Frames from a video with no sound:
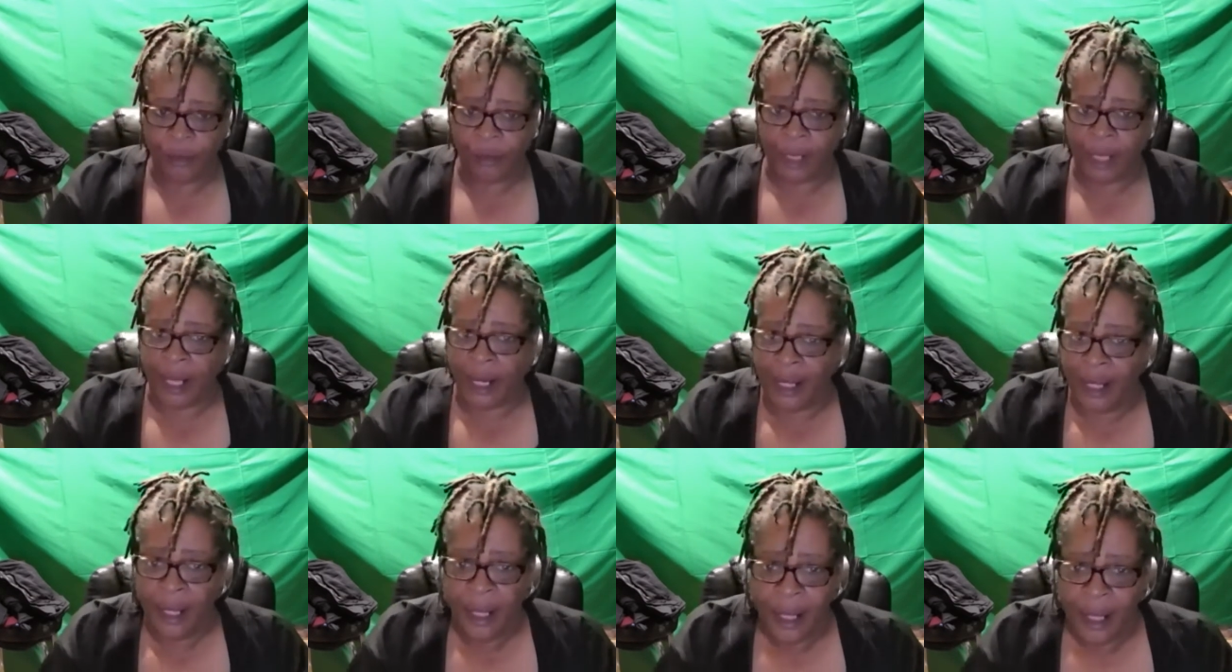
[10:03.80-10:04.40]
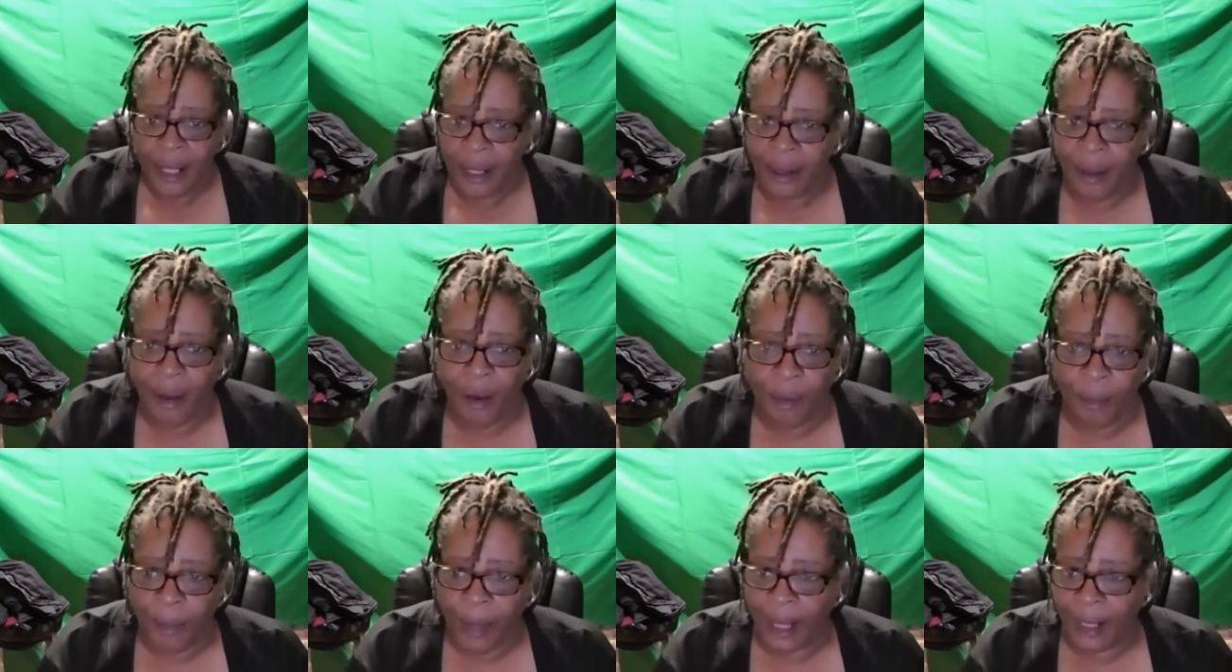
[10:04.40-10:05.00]
you got it.
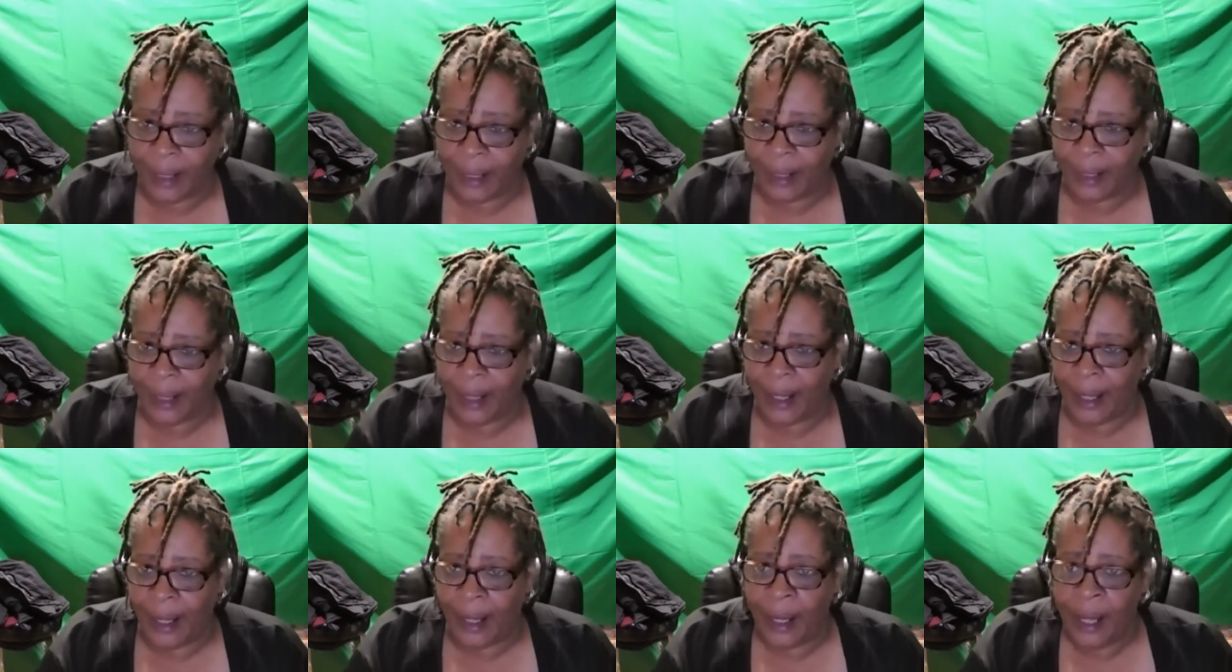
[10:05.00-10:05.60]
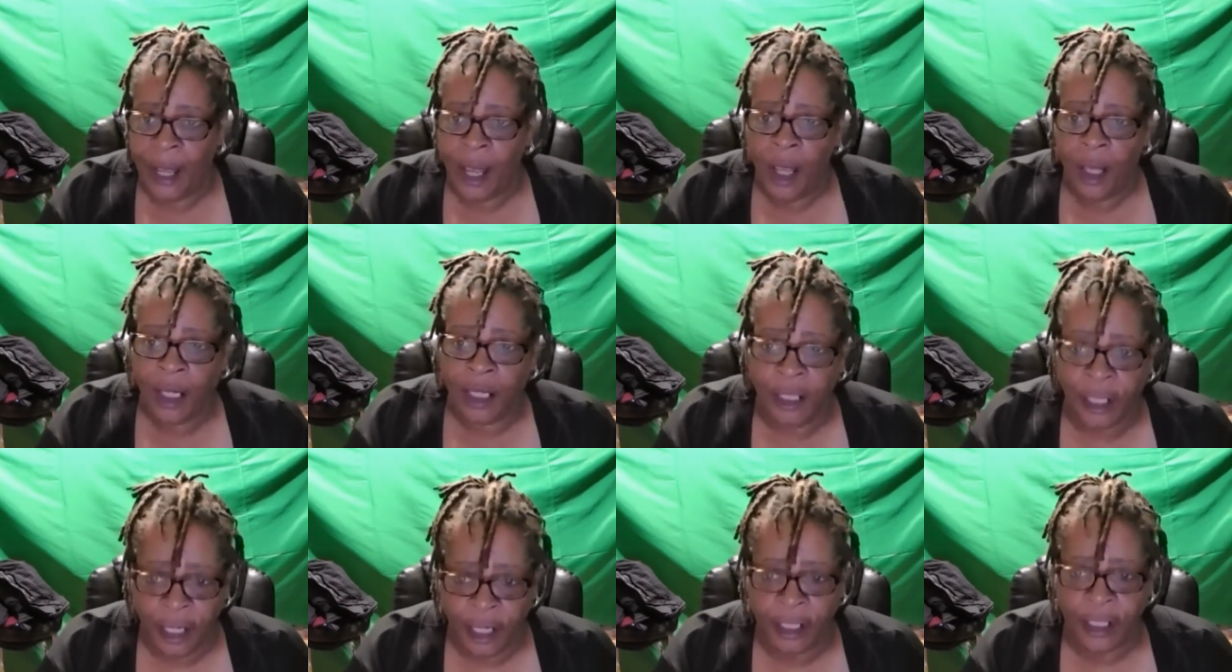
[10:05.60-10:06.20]
Oh my God.
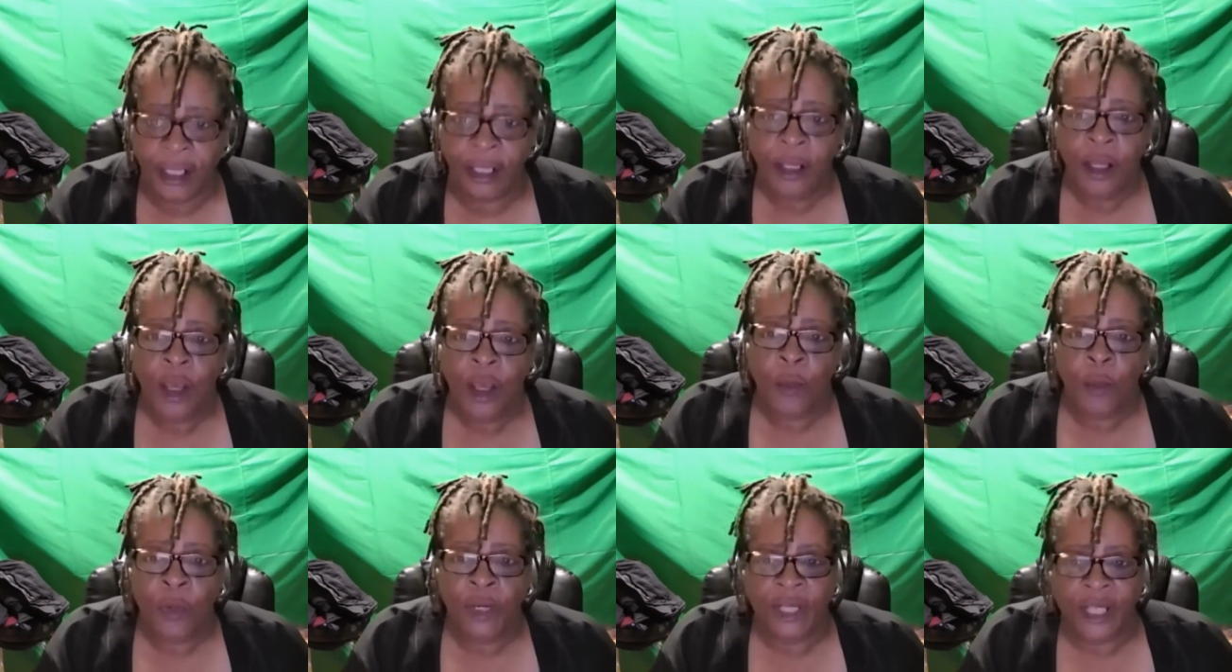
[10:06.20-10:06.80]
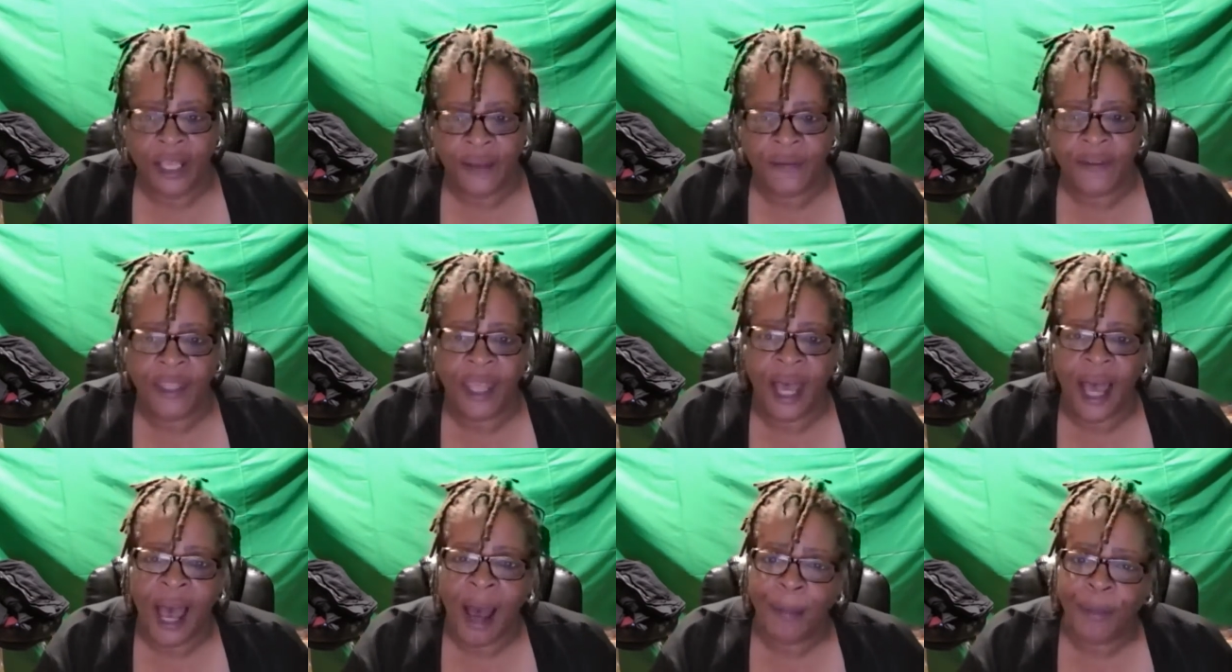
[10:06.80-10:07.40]
Clearly, when given
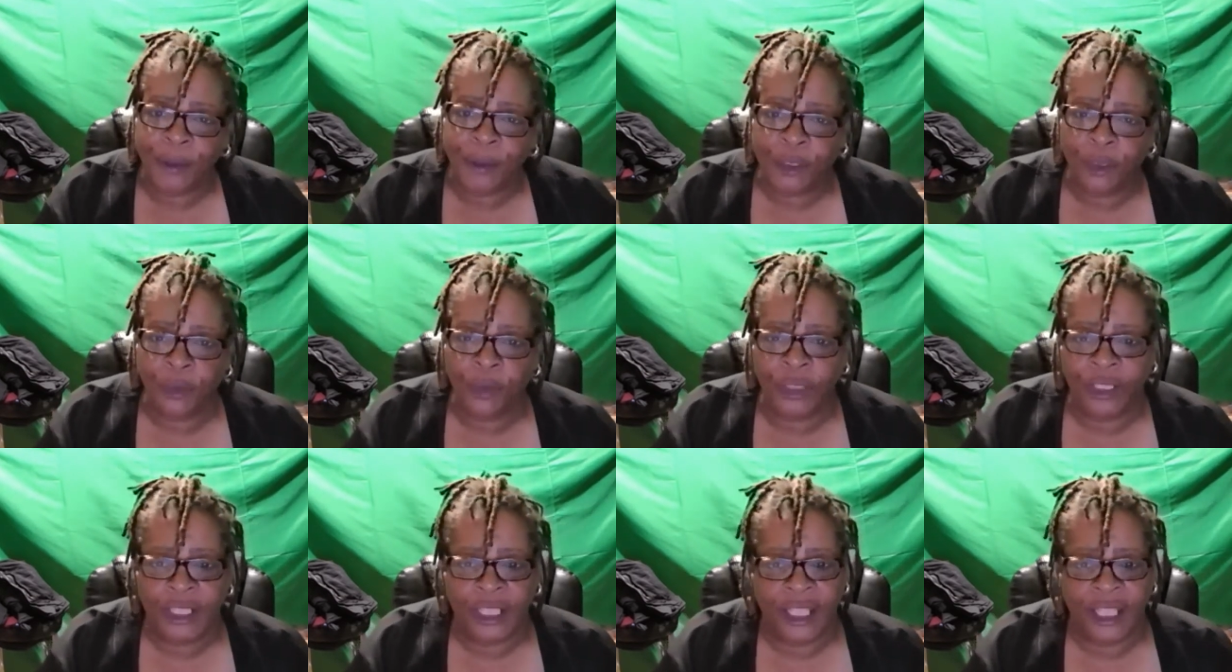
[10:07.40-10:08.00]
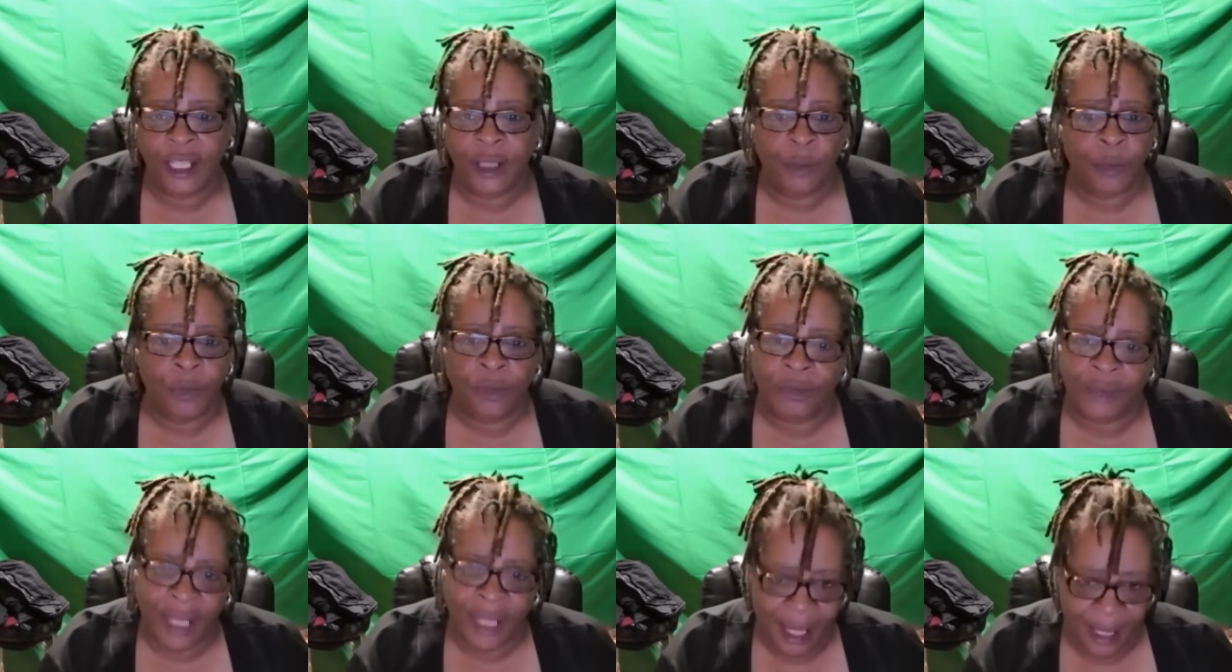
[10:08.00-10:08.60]
the opportunity, he
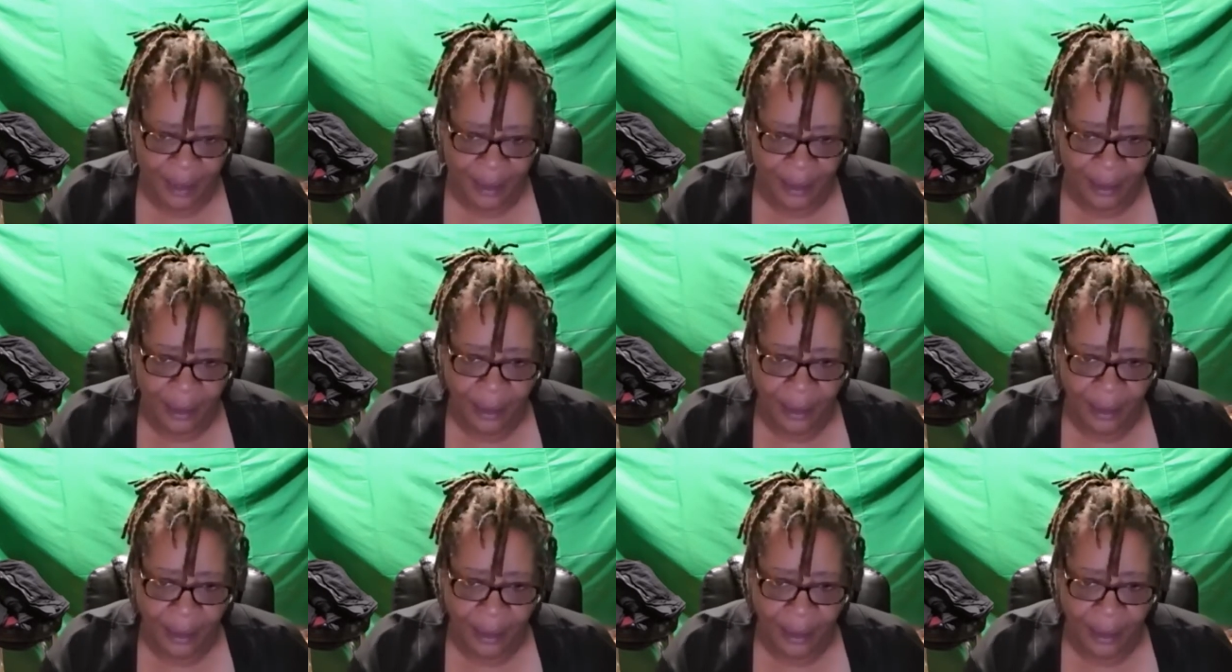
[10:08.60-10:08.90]
will not.